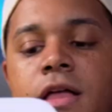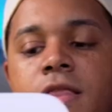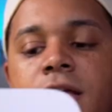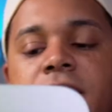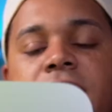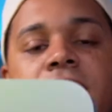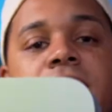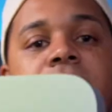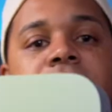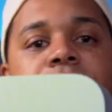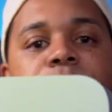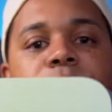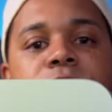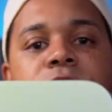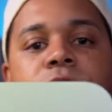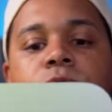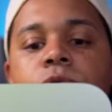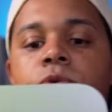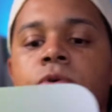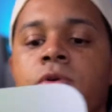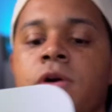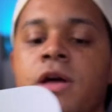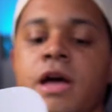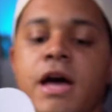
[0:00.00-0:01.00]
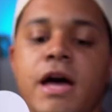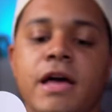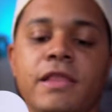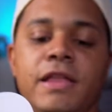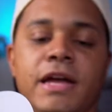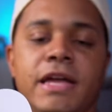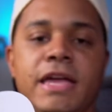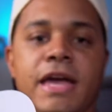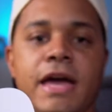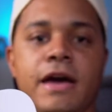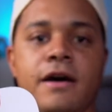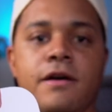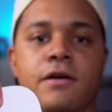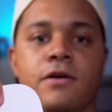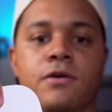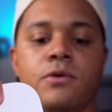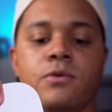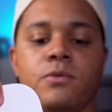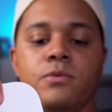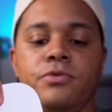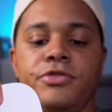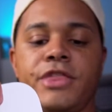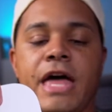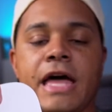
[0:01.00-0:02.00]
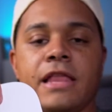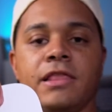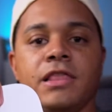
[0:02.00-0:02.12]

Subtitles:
like it. It's pretty cool. I like how that